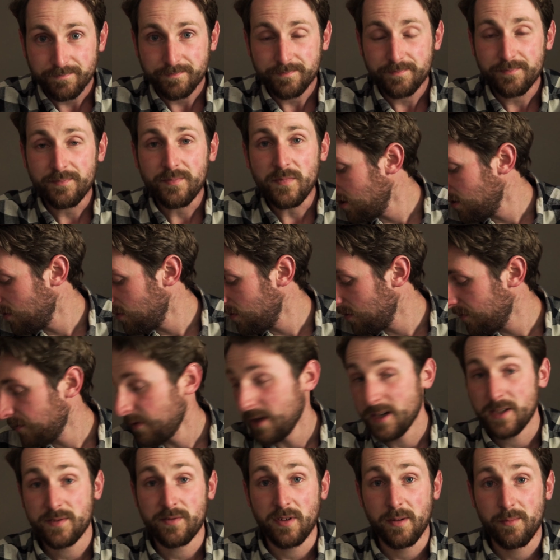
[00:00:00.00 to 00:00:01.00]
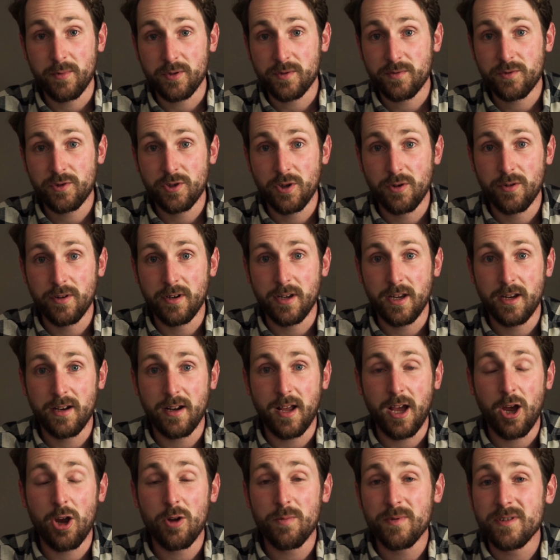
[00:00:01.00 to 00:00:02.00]
So thanks very much for tuning in.
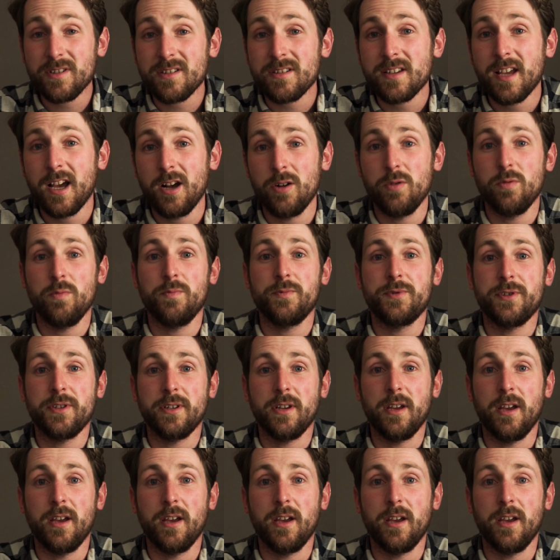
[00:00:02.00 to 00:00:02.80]
I hope this has helped.